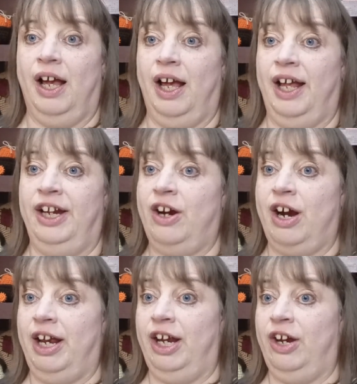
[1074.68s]
And
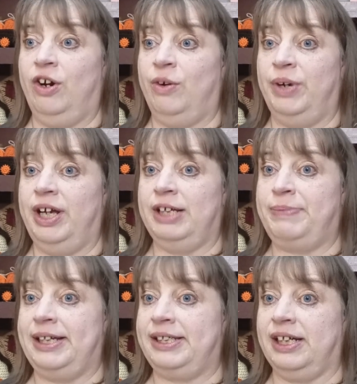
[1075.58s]
here it was,
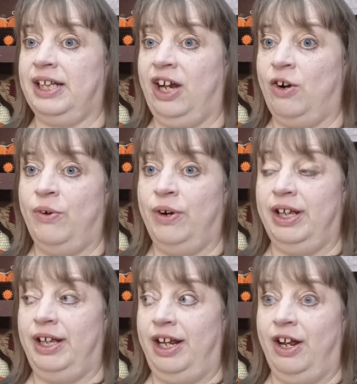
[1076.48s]
basically going,
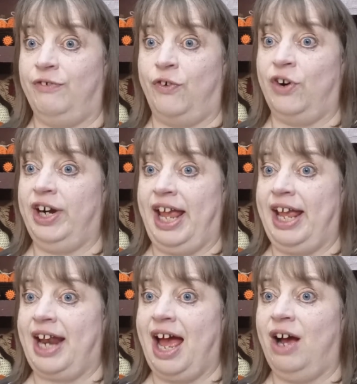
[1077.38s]
you know,
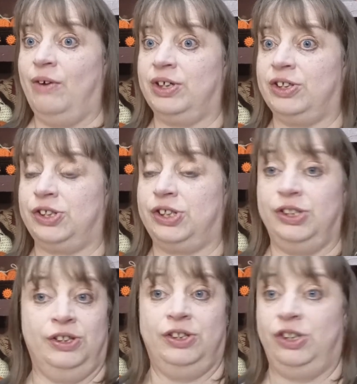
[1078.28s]
48 hours,
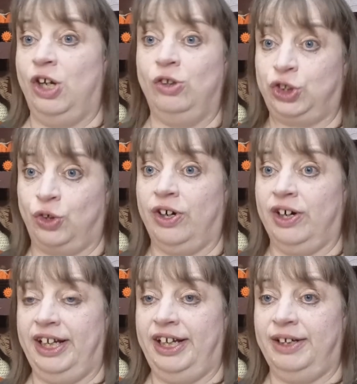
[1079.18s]
no
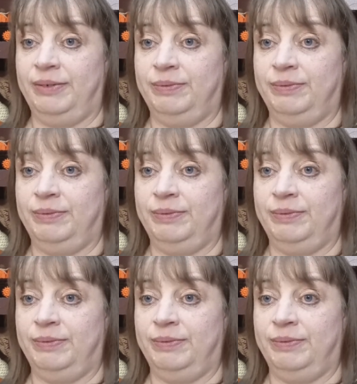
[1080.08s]
Chorley.